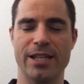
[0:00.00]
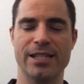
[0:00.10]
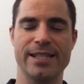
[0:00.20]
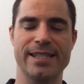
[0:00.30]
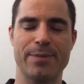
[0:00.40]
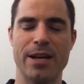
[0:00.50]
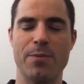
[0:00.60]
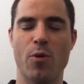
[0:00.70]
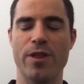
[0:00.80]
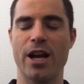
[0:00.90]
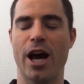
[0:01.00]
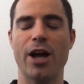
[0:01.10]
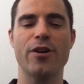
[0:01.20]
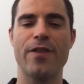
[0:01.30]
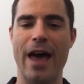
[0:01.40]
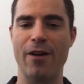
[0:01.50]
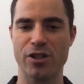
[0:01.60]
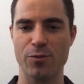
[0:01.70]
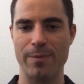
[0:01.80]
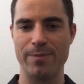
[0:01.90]
It's accepted at more than
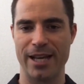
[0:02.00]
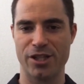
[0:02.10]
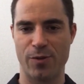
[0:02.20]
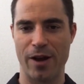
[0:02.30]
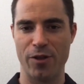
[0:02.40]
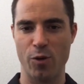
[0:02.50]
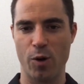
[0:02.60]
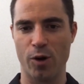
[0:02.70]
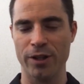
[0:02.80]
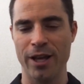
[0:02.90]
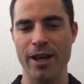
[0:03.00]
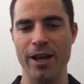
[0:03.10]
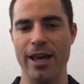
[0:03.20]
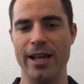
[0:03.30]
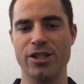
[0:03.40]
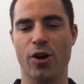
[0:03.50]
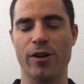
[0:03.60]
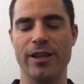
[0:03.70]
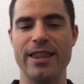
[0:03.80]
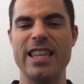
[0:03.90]
100,000 websites around the world. It's
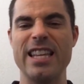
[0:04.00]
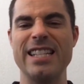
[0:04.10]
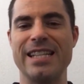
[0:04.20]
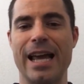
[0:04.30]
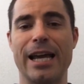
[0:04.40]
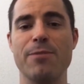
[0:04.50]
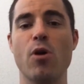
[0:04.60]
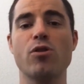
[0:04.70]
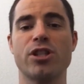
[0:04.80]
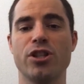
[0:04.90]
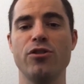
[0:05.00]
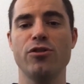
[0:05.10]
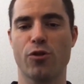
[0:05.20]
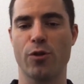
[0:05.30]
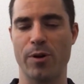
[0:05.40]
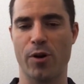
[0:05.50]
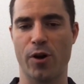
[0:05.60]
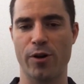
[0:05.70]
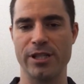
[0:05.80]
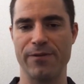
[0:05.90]
currently the second most used
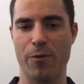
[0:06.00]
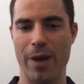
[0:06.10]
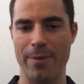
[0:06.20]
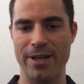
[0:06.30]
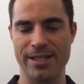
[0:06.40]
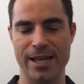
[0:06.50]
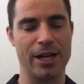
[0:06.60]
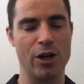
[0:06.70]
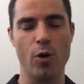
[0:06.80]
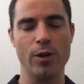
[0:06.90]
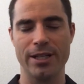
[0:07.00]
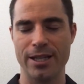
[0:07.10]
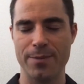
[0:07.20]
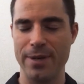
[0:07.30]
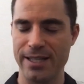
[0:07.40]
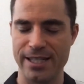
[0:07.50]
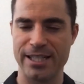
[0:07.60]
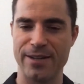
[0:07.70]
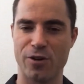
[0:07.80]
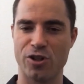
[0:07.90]
cryptocurrency for payment, second only to the
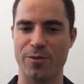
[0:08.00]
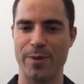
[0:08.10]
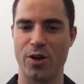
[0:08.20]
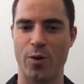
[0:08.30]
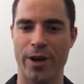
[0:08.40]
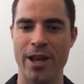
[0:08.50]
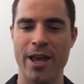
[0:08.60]
BTC version of Bitcoin.